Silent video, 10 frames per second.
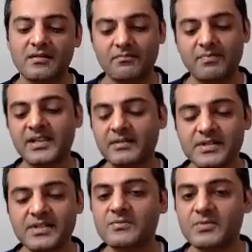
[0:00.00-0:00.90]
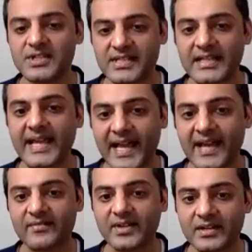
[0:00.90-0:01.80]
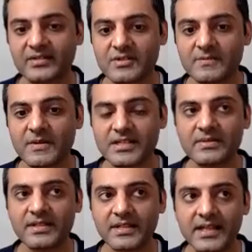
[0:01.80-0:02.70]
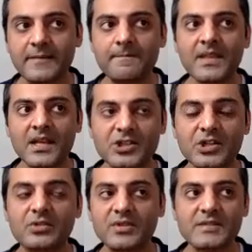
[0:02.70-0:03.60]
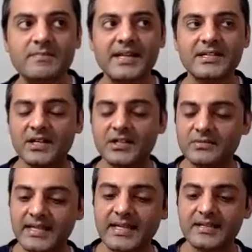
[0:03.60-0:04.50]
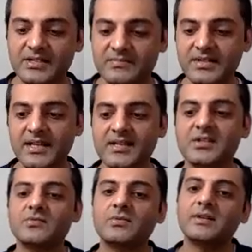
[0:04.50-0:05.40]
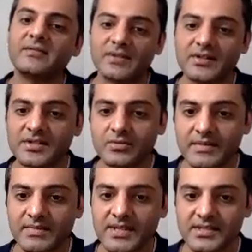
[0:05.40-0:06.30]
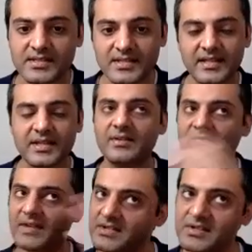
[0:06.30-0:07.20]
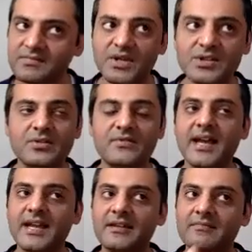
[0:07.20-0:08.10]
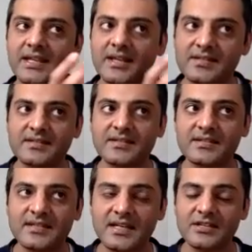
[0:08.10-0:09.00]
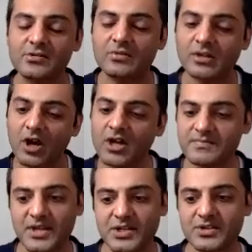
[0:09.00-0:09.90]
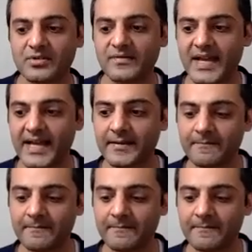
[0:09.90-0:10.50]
But the business would still have a responsibility to respect country A's protections wherever it's doing business. And their investors make sure of that. In many cases, the state's own laws make sure of that.